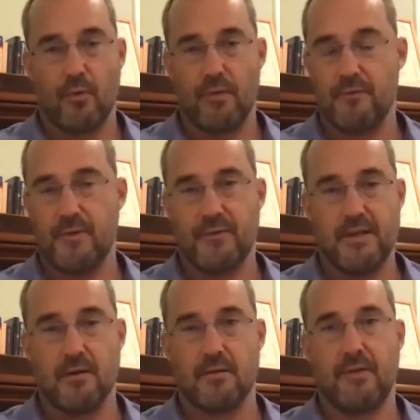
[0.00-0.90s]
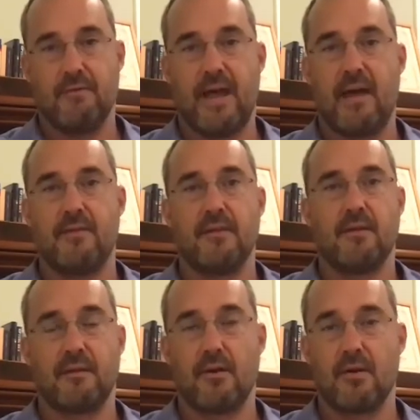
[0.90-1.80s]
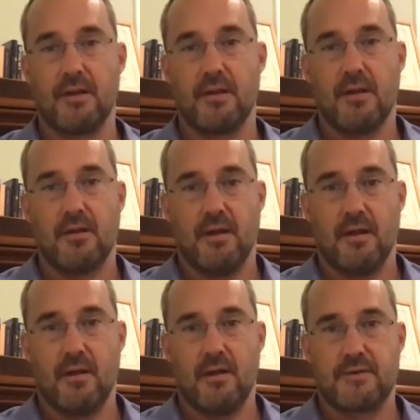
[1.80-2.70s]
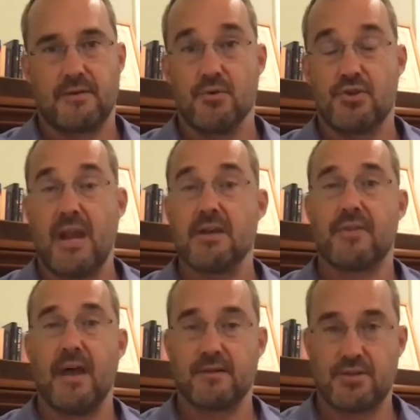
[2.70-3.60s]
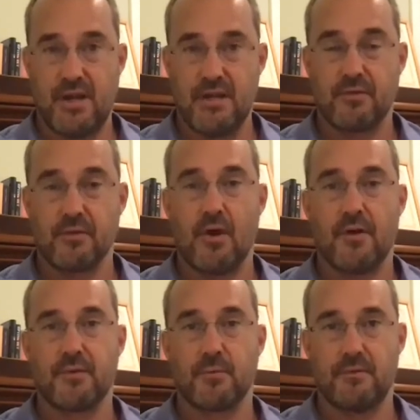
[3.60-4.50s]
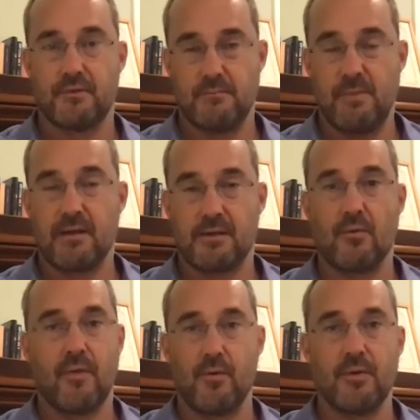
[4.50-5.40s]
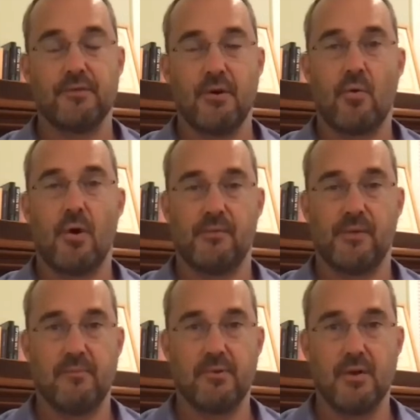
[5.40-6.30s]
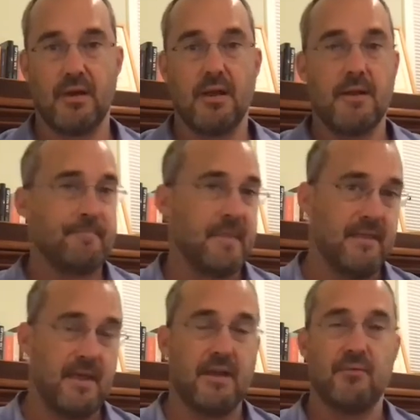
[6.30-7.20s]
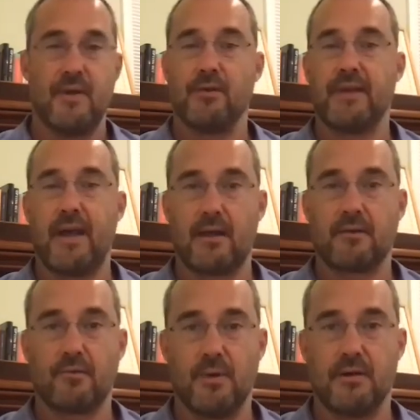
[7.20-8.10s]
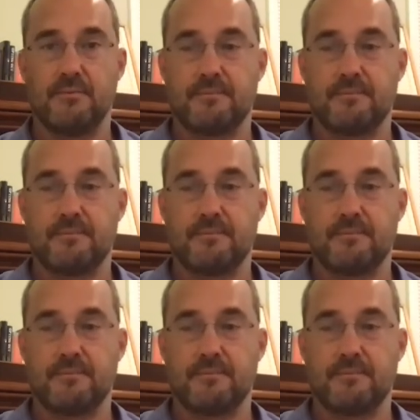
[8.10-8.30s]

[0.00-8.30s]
than 50 years, they've had the authority to change that, to change the law, to make clear that there is no qualified immunity, and they have failed to act as well.